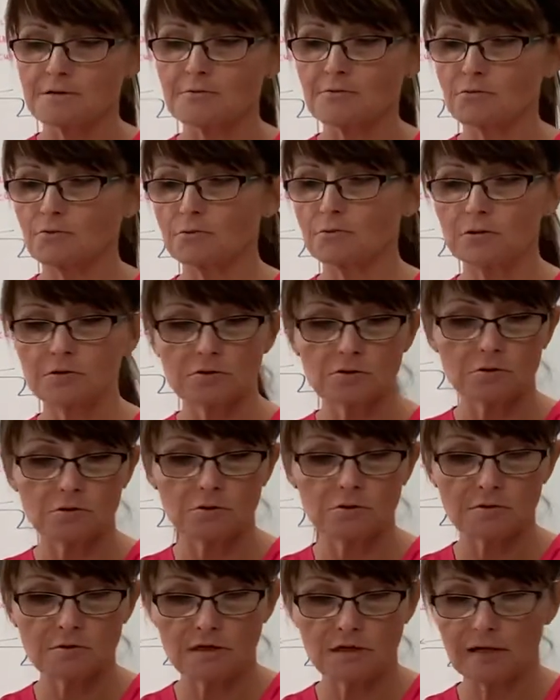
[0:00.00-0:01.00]
I'm going to
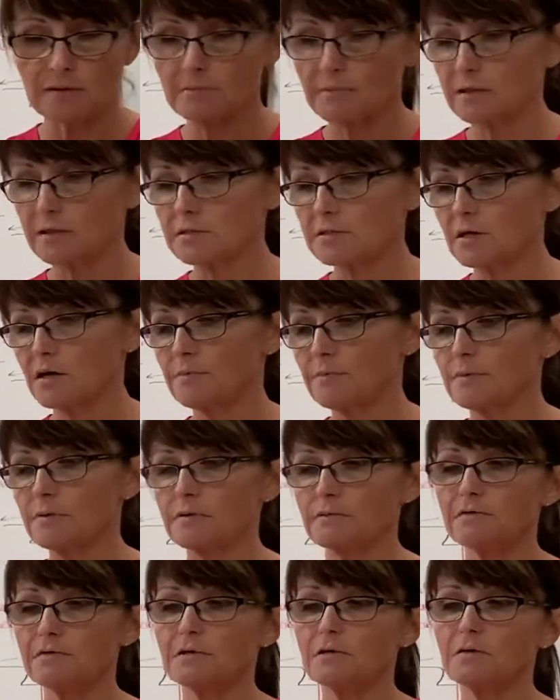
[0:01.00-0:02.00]
take my top off
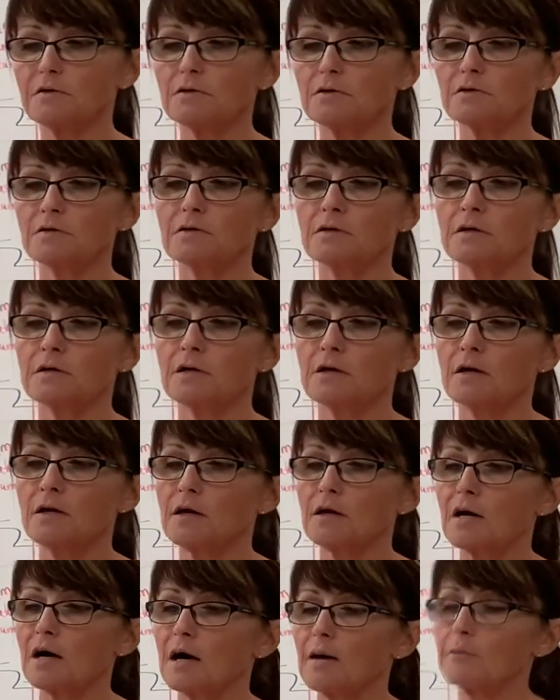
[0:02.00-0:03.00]
here.
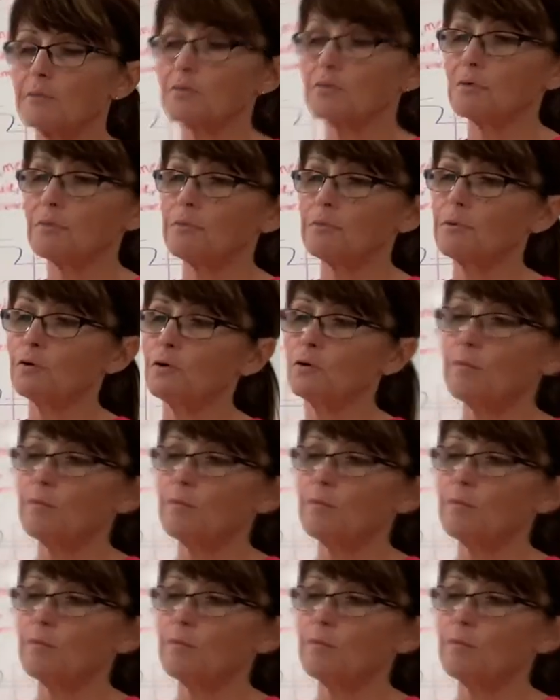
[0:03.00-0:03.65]
I'm gonna pull